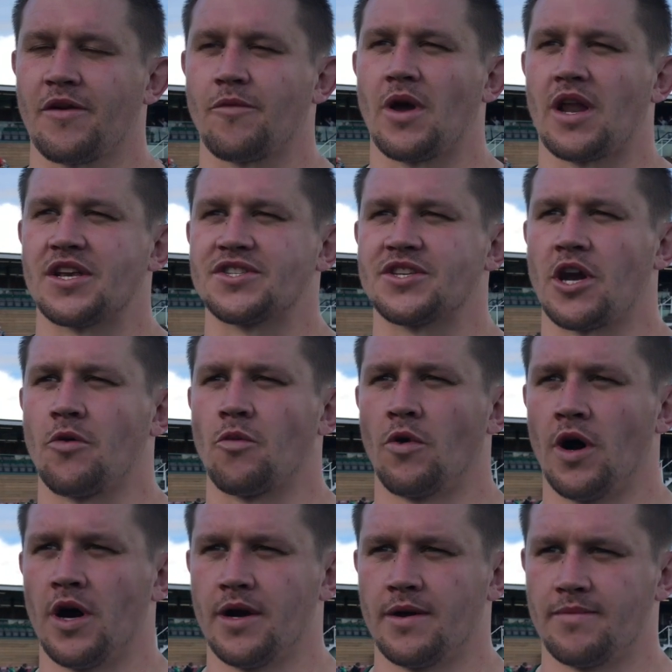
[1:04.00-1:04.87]
think we had a
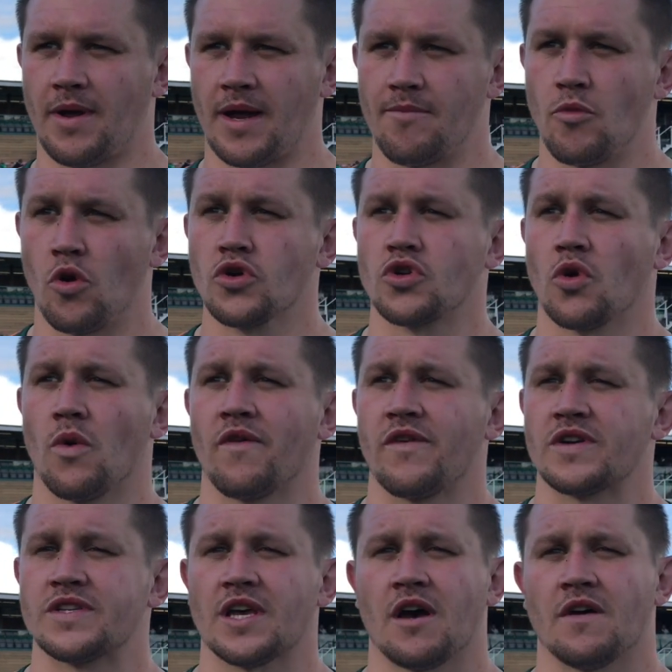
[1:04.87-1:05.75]
stern word, like more so
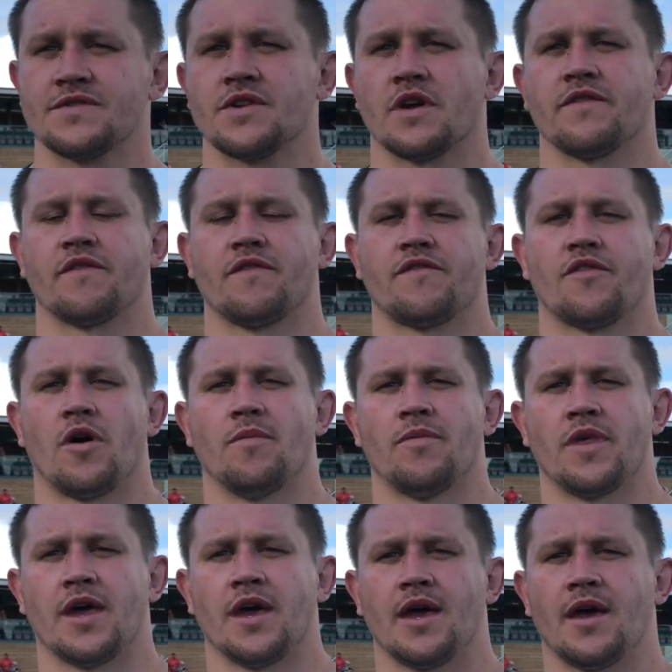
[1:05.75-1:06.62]
with ourselves, not even
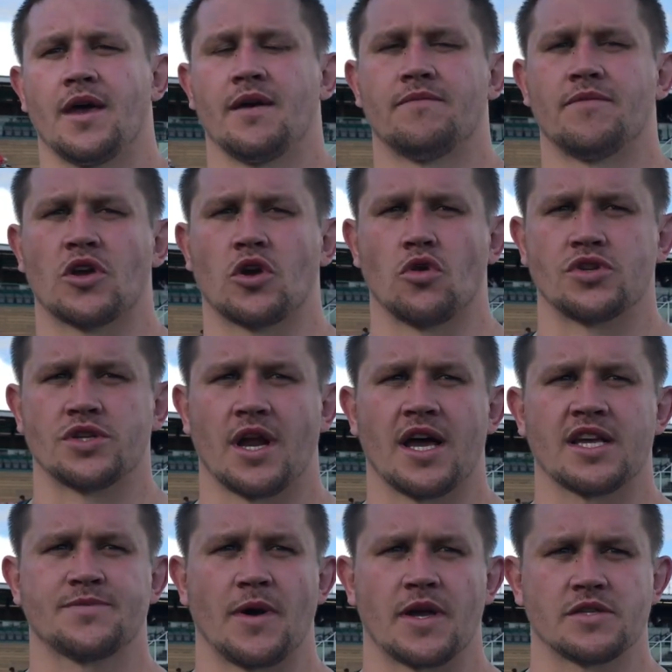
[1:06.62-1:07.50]
from the, the coaching
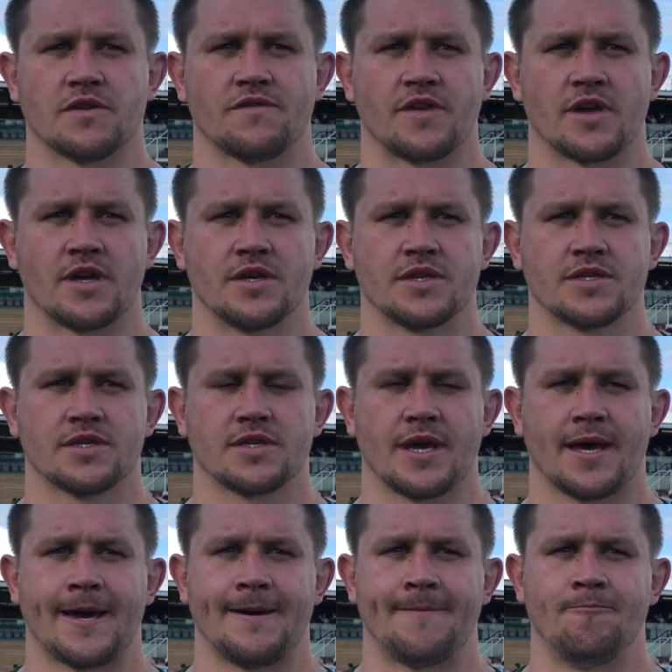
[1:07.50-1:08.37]
aspect of
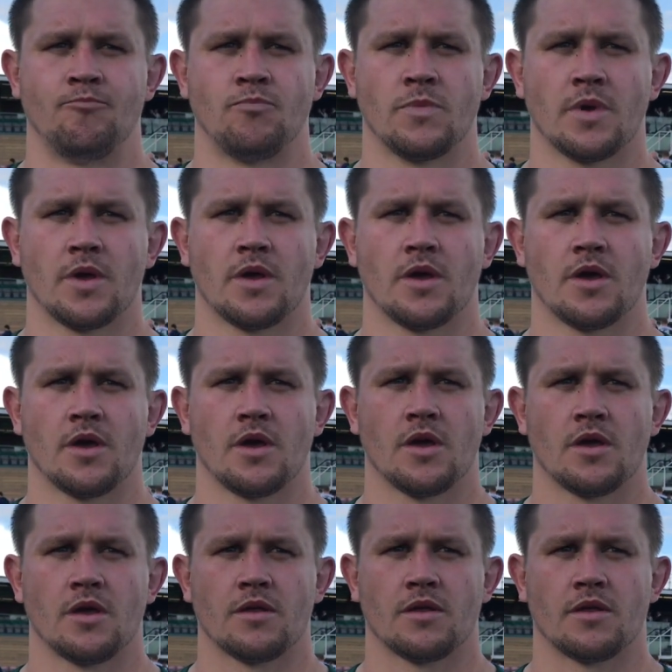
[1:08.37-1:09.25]
things. Um,
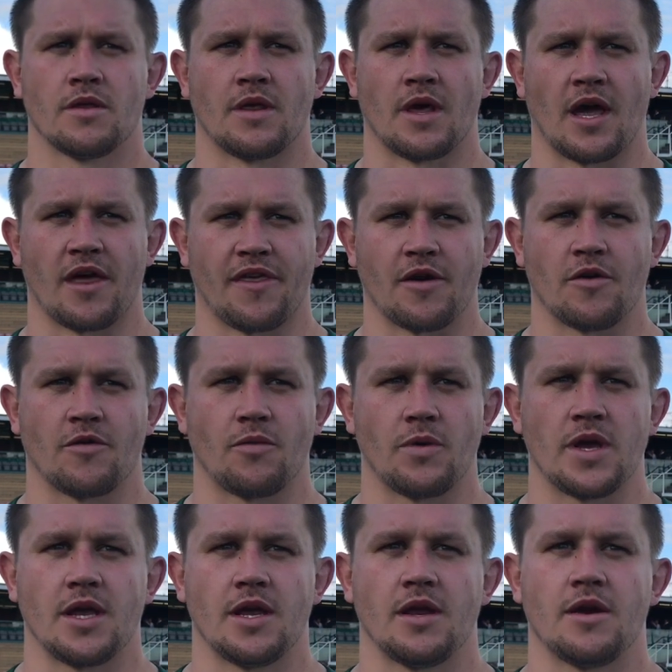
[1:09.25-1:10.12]
I
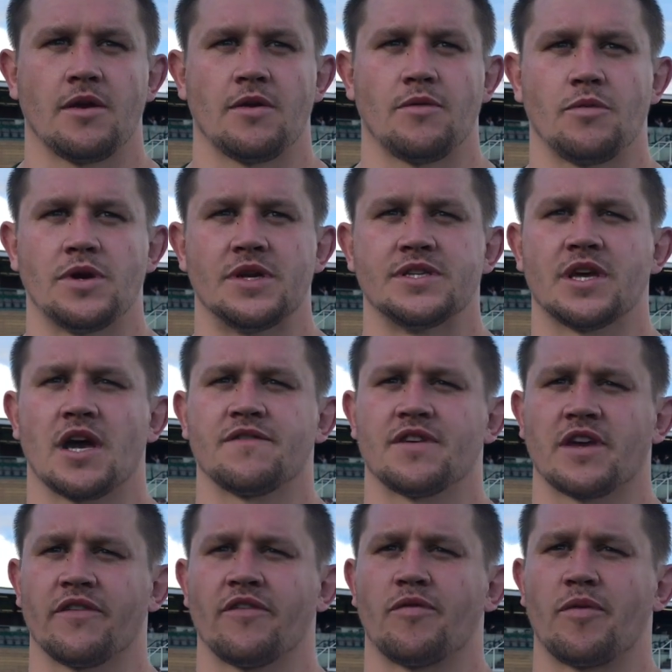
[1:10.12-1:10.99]
think we, we
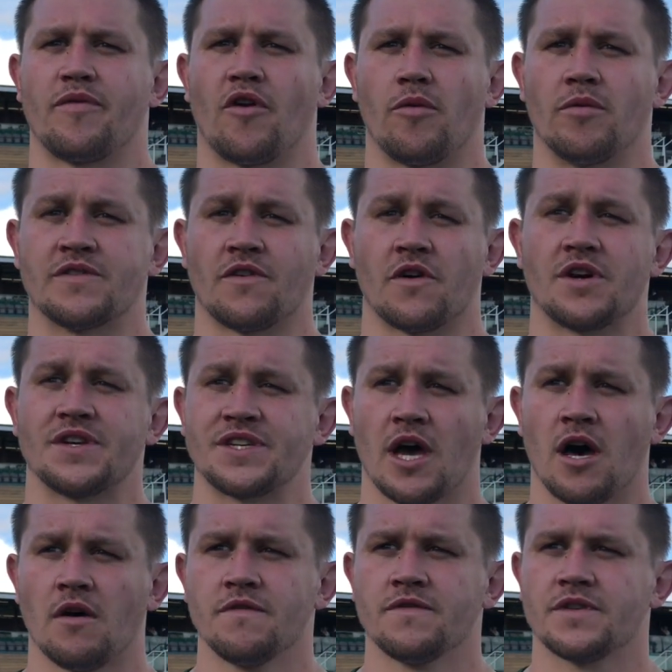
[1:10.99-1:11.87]
deserve to give a performance for
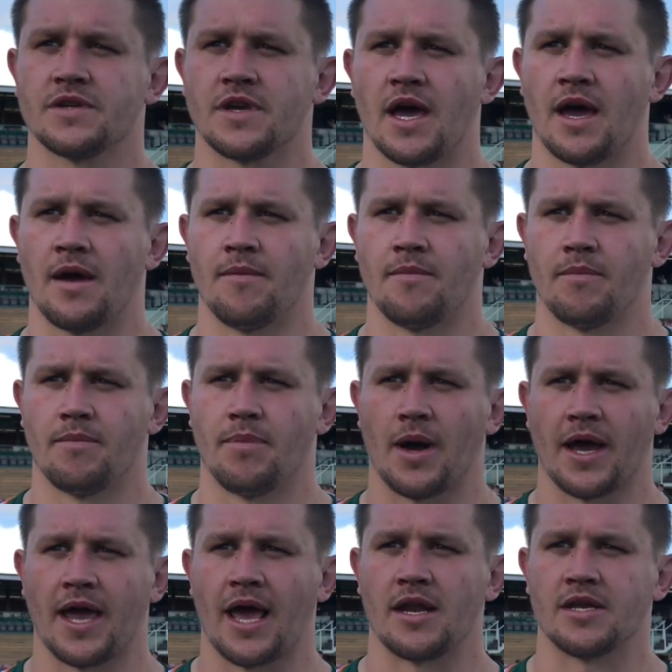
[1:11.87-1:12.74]
ourselves. Um,
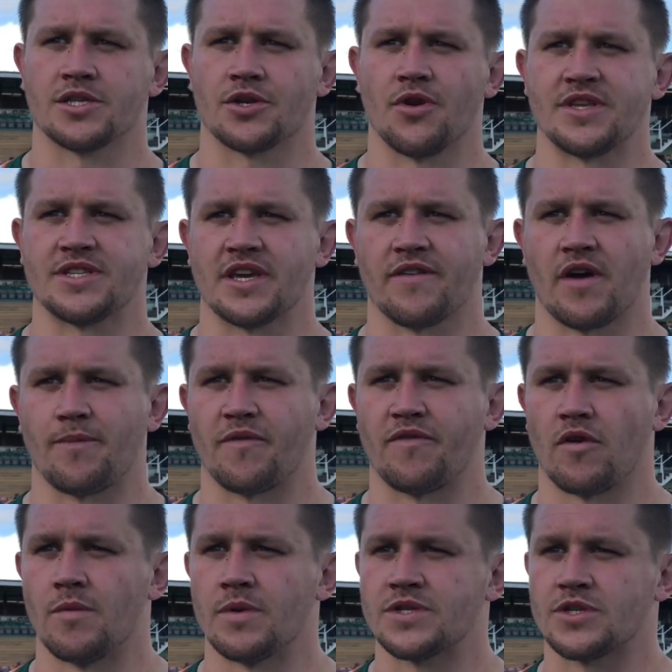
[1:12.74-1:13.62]
but again, it's great to get that
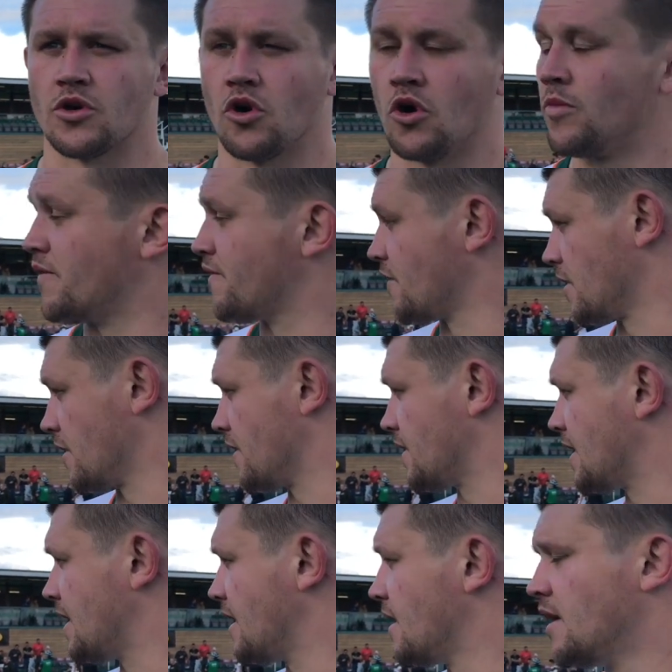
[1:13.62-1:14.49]
performance at home in front
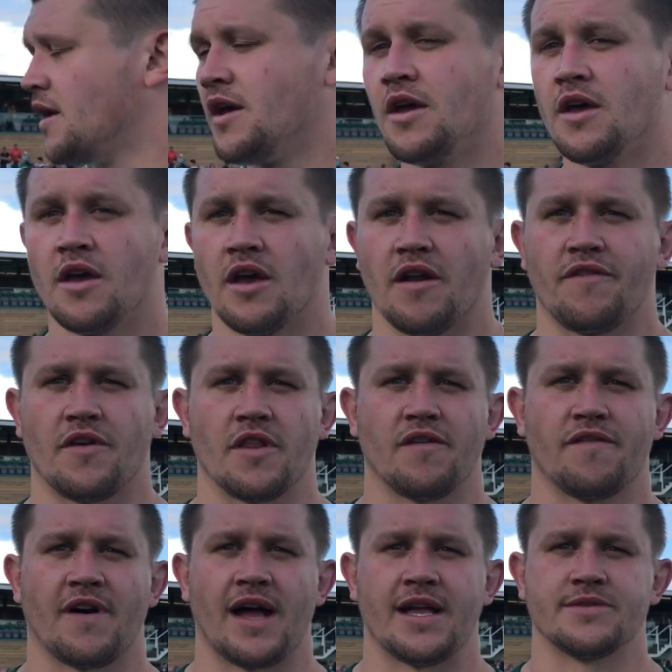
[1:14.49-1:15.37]
of the in
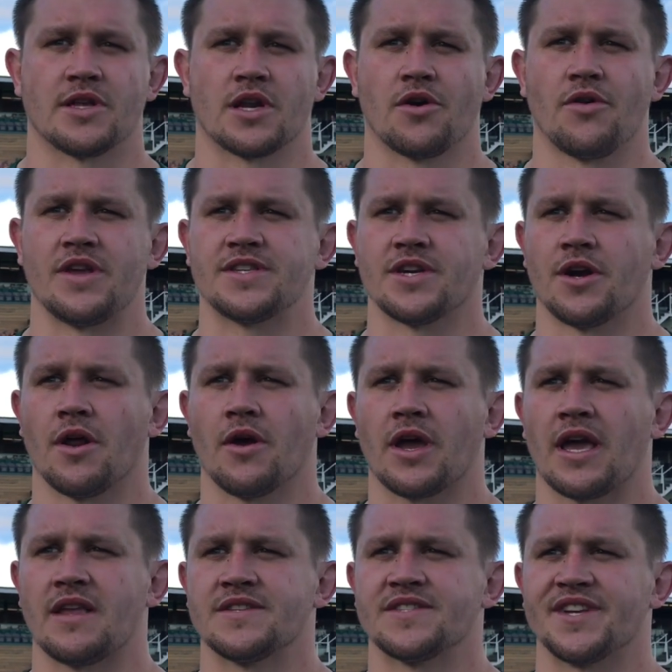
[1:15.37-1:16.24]
front of the fans. Had a great
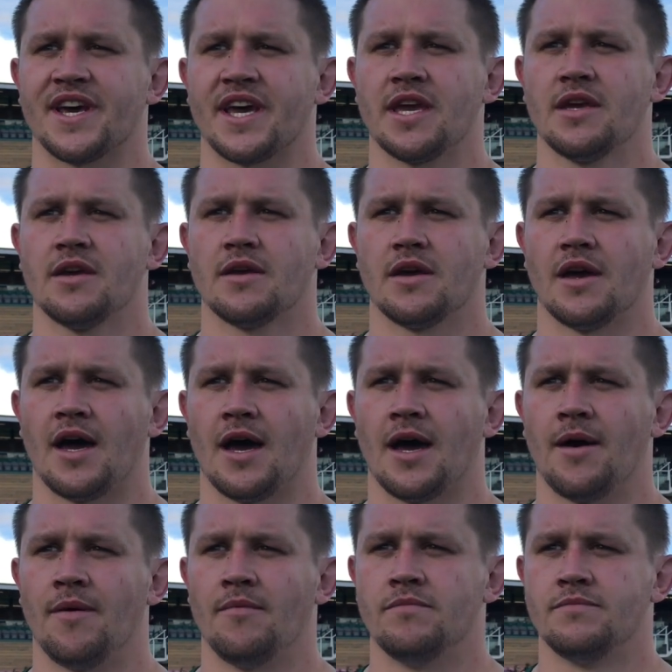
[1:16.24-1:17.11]
turnout again today.
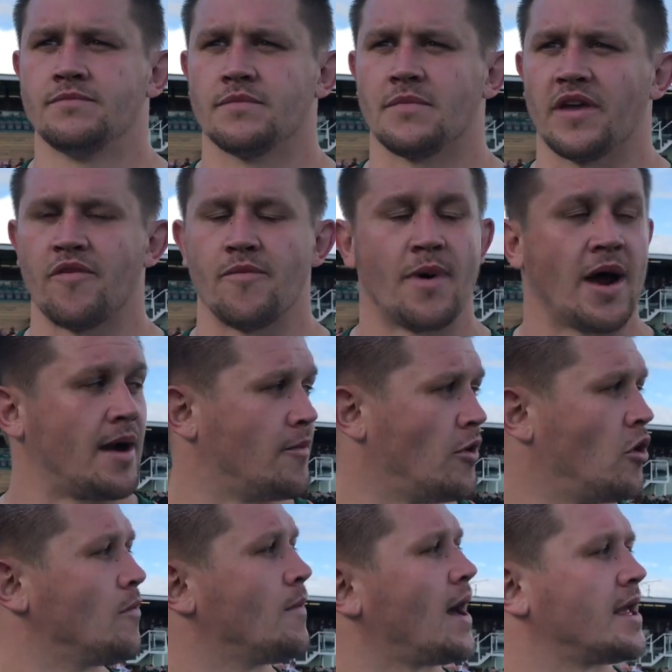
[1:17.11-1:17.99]
Um, even better,
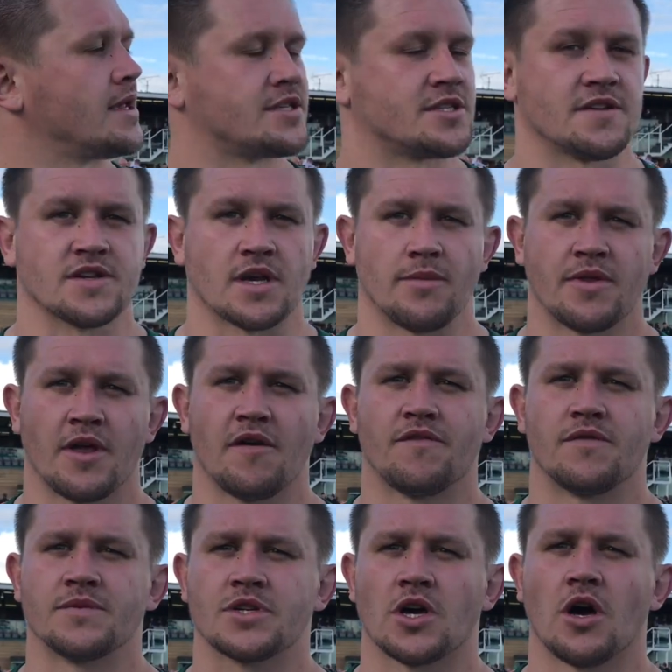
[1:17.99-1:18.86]
my old man stuff's come
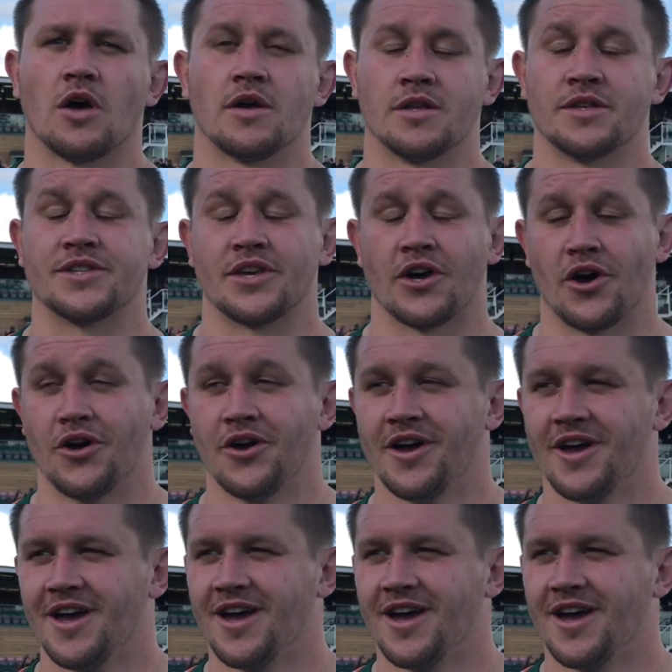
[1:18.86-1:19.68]
down from Scotland, so